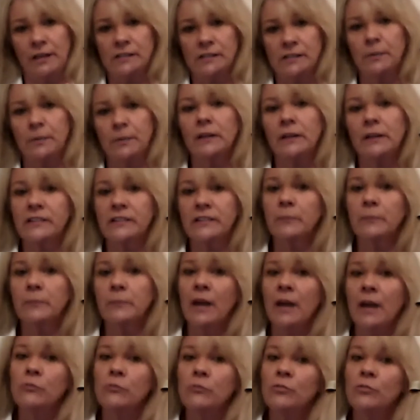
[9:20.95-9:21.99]
but sometimes
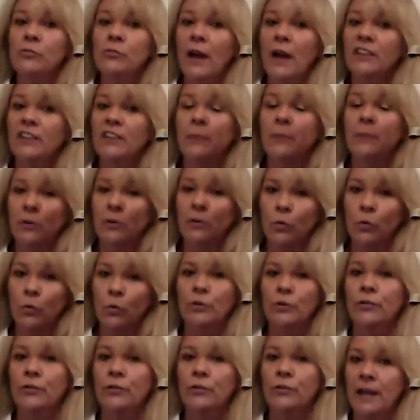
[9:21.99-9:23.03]
you might have been ordered
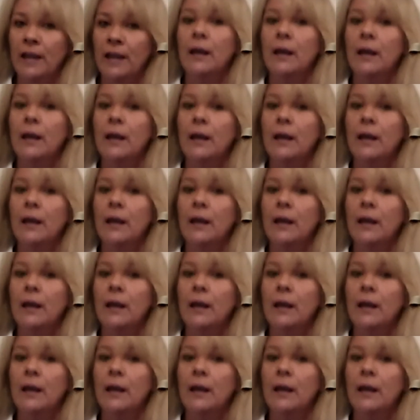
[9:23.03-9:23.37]
a